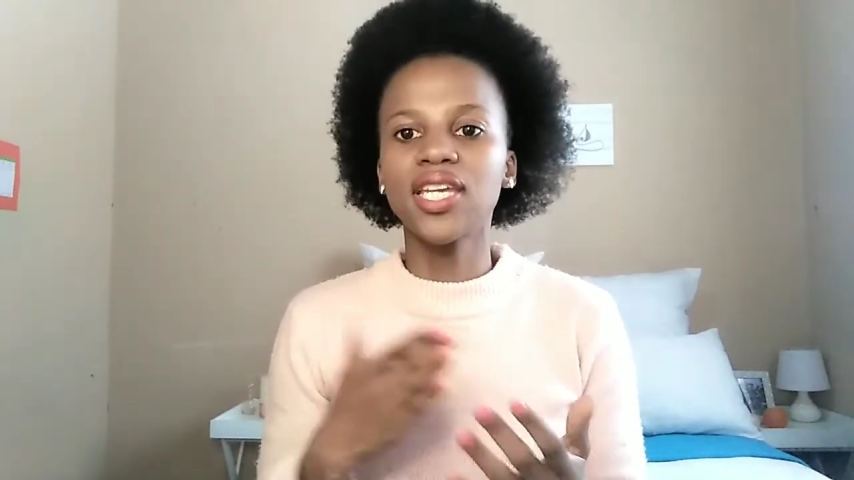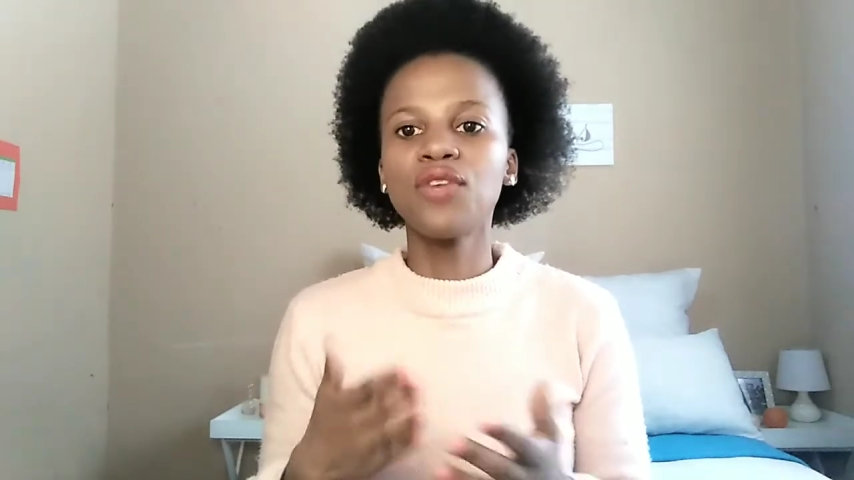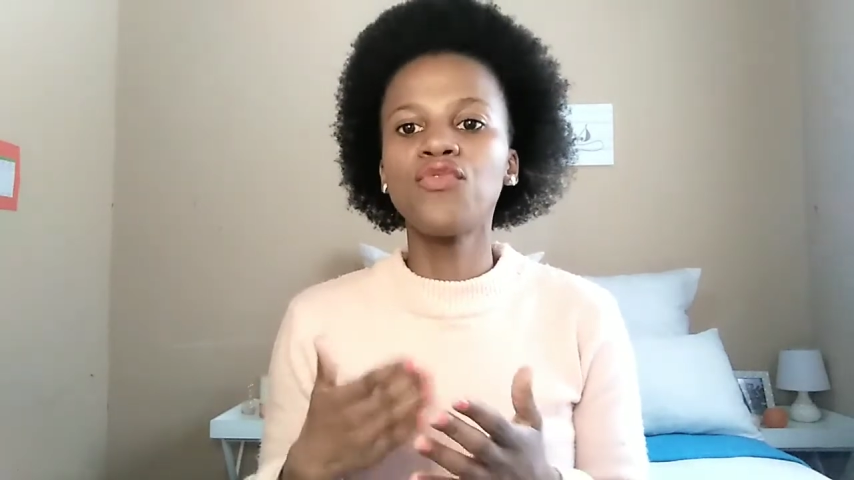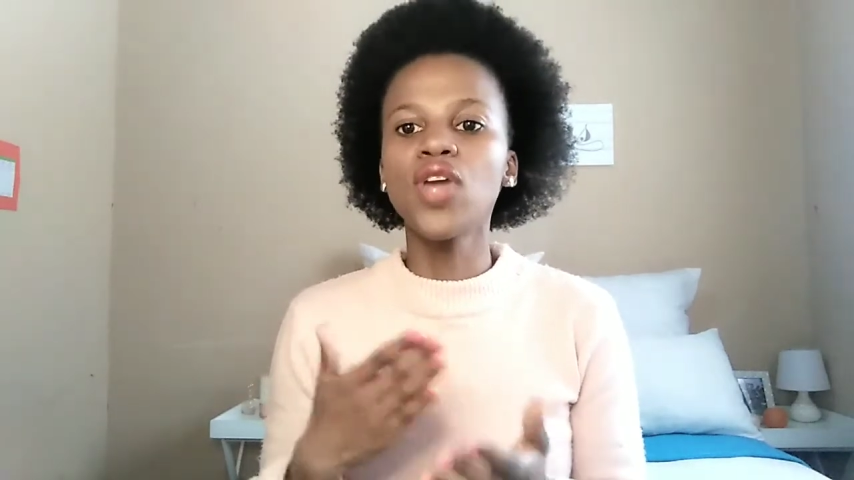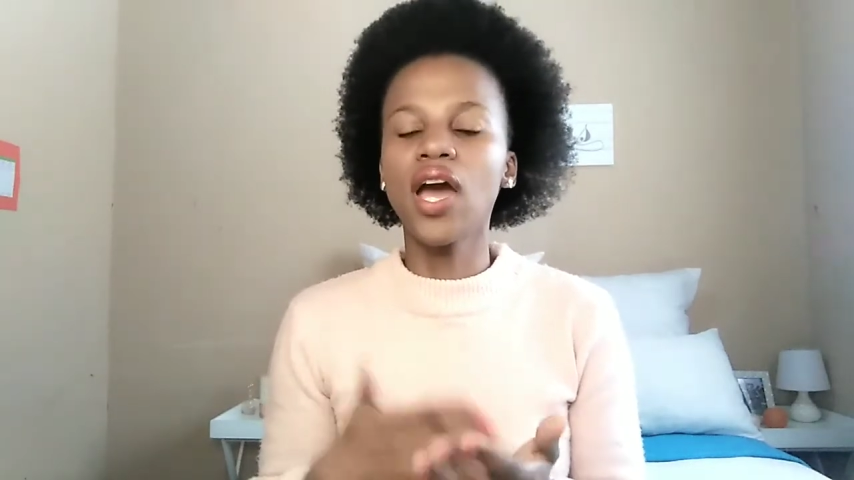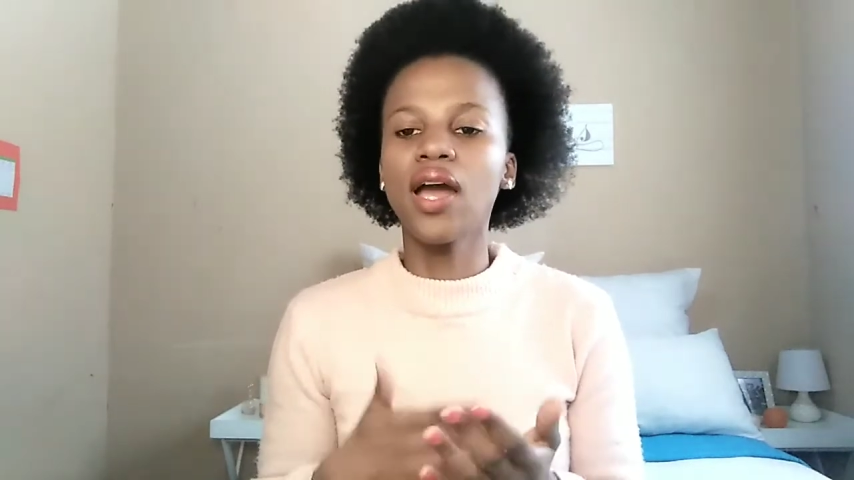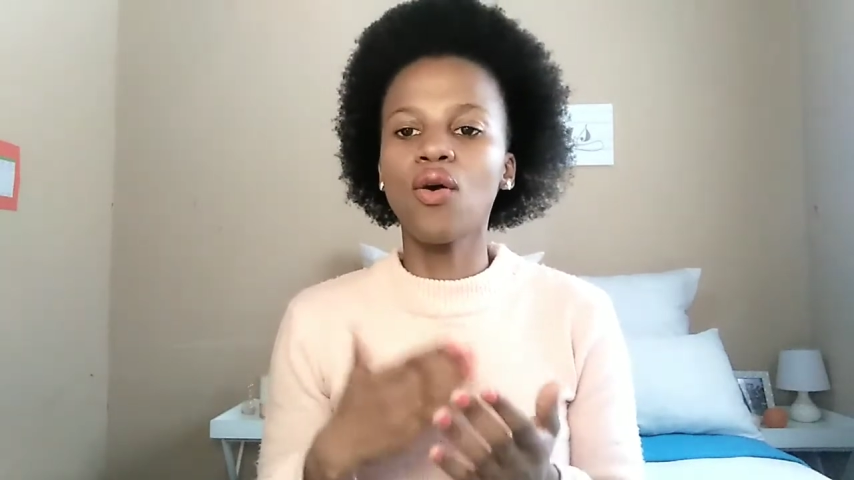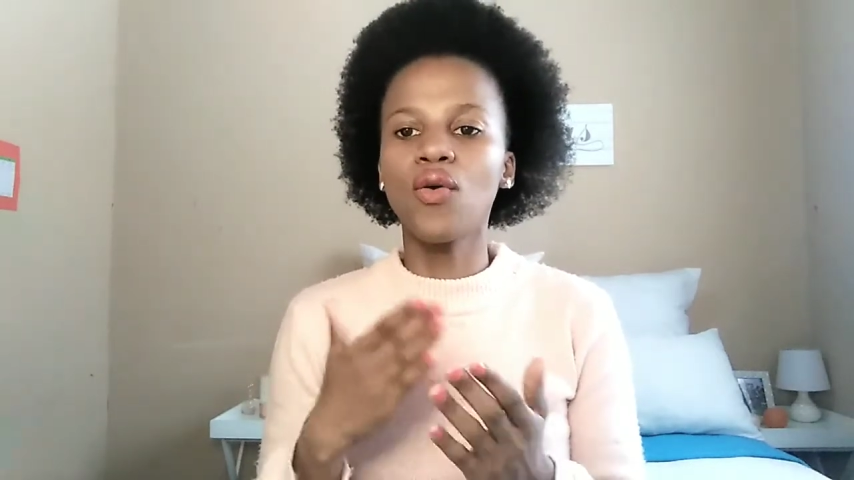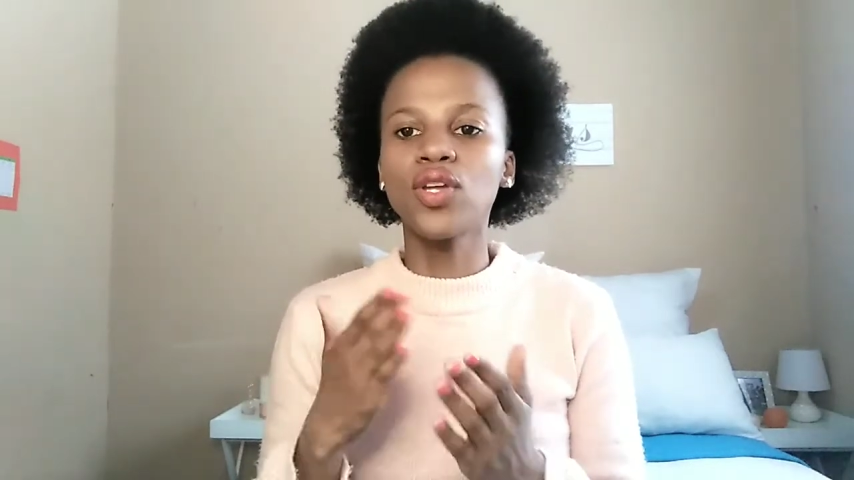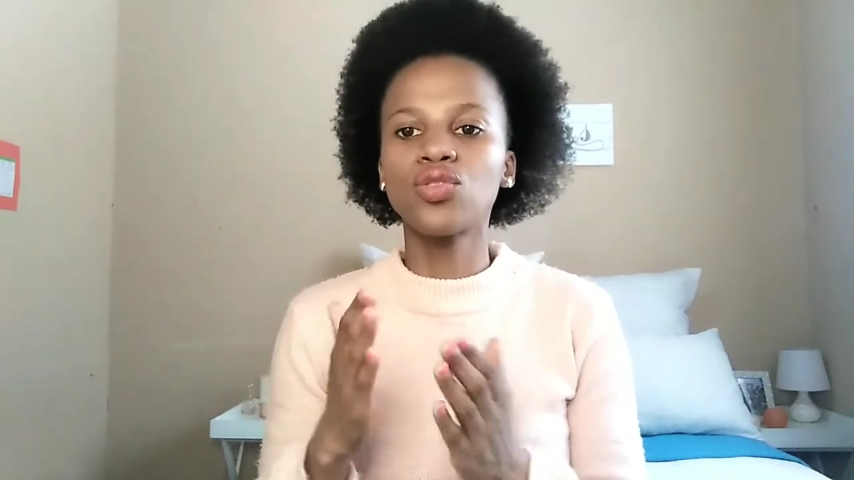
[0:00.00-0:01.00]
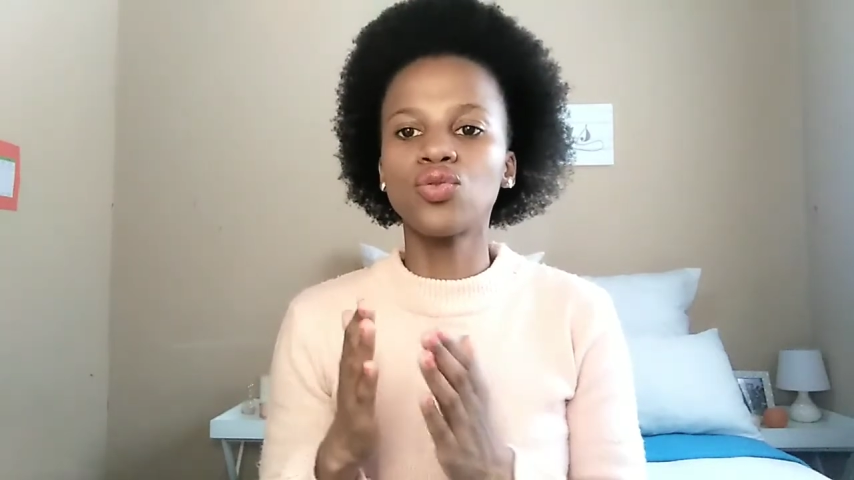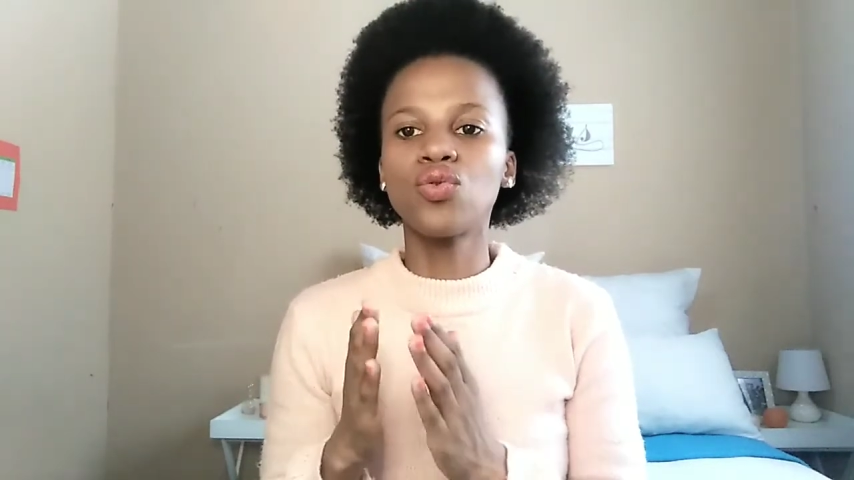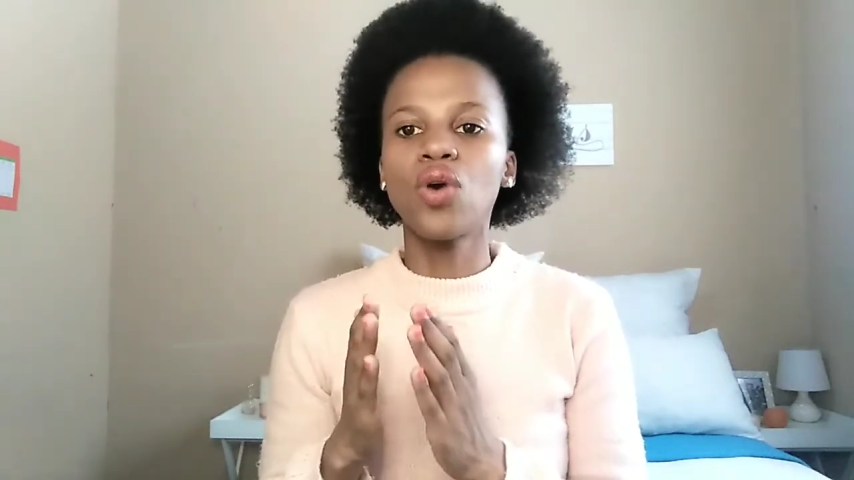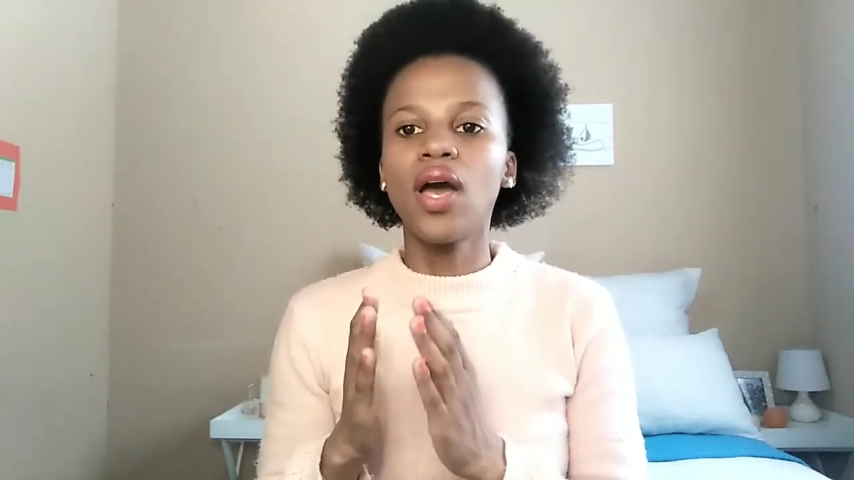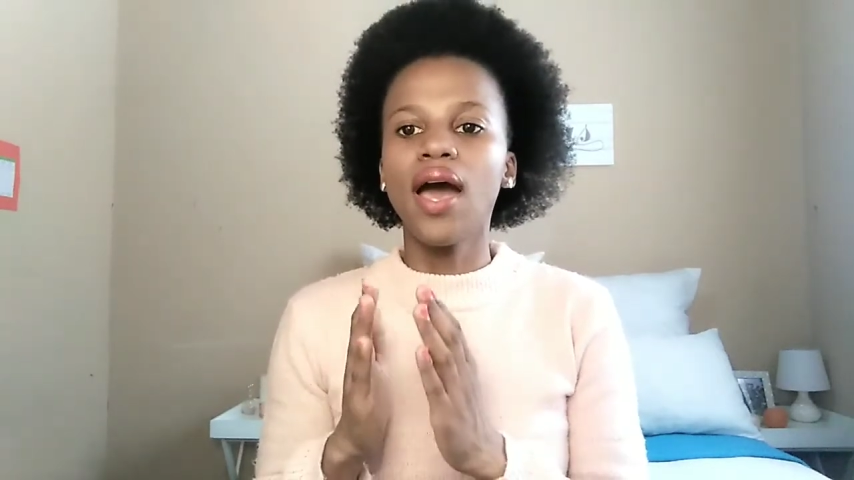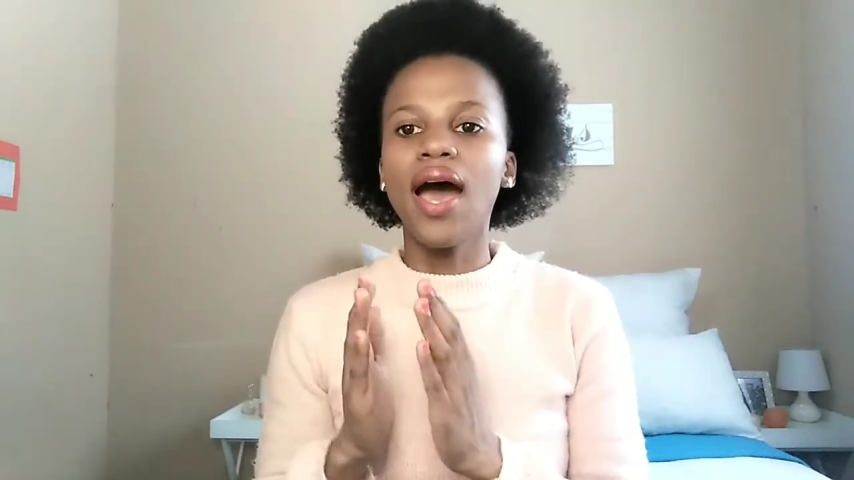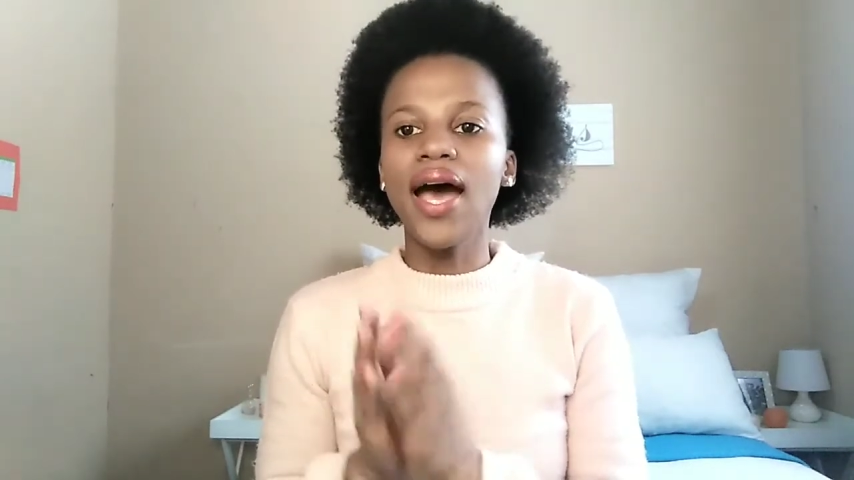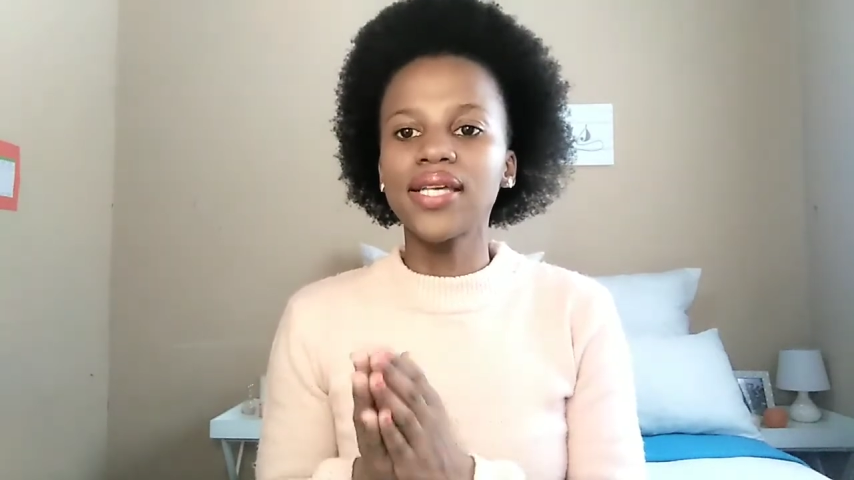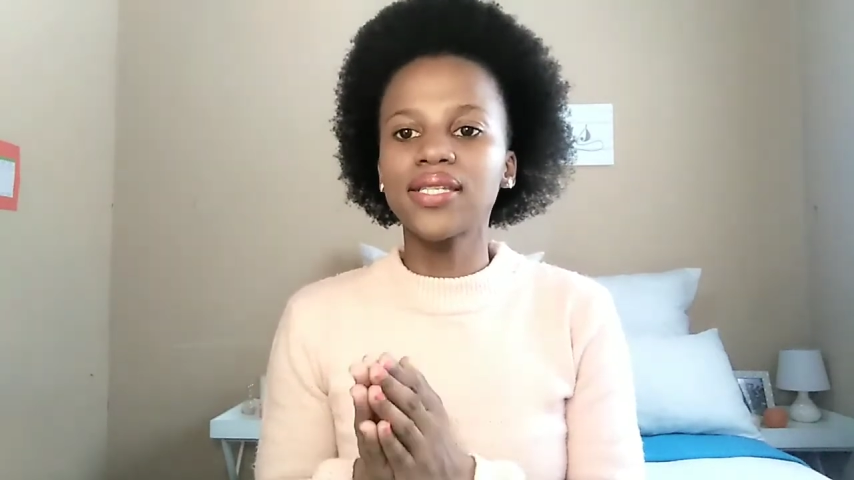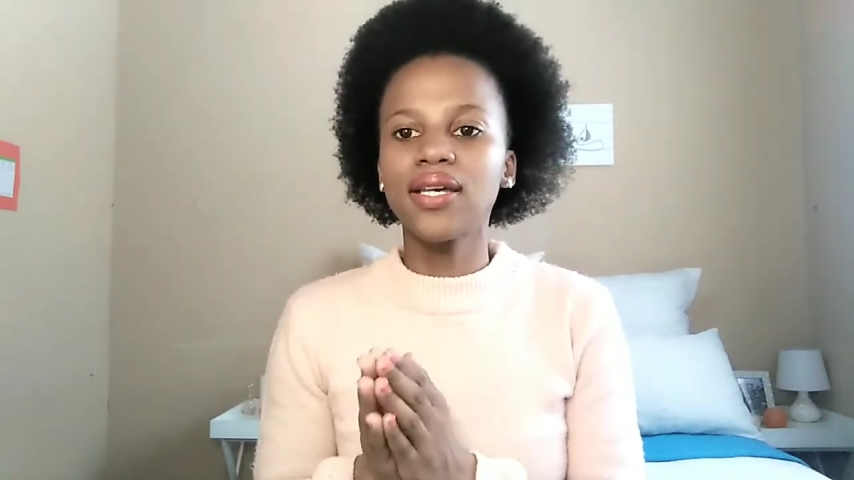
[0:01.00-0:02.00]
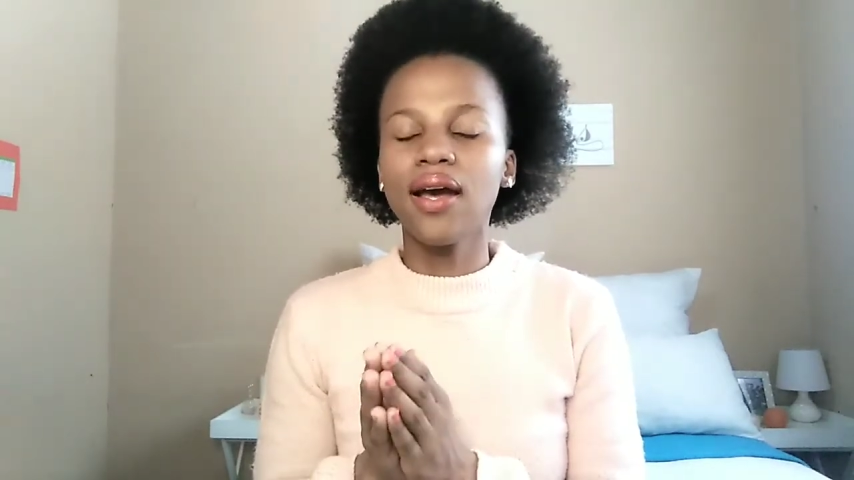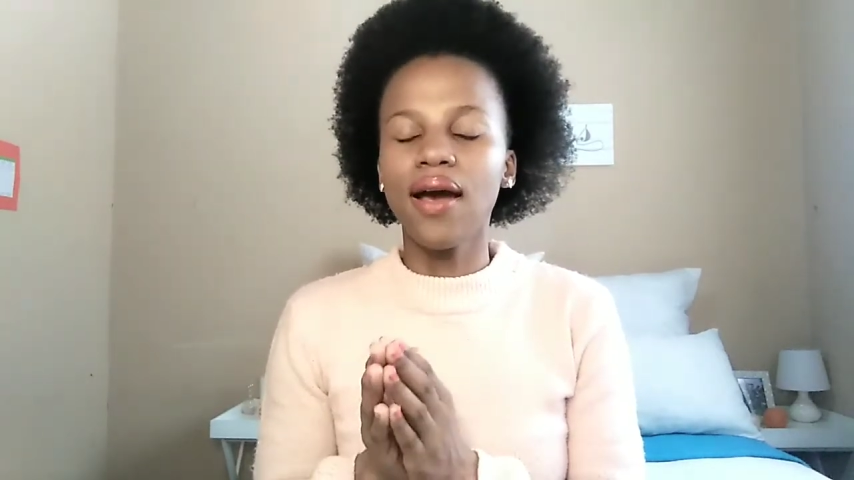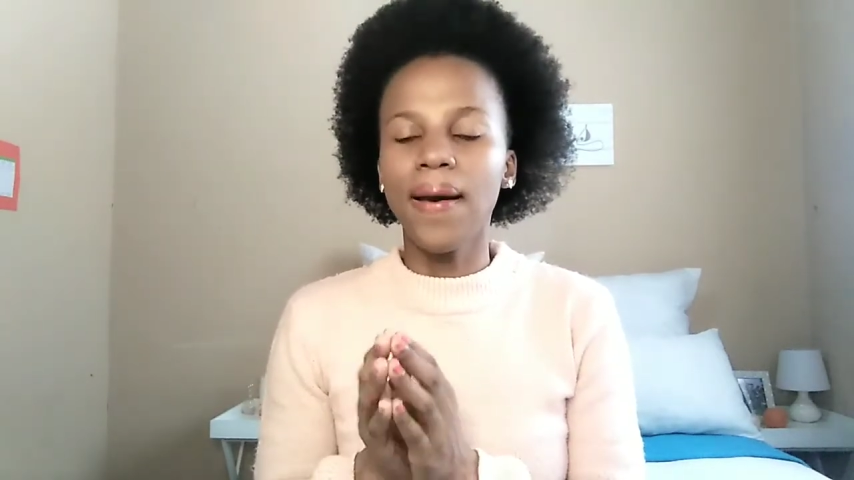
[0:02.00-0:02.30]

If we are going to ask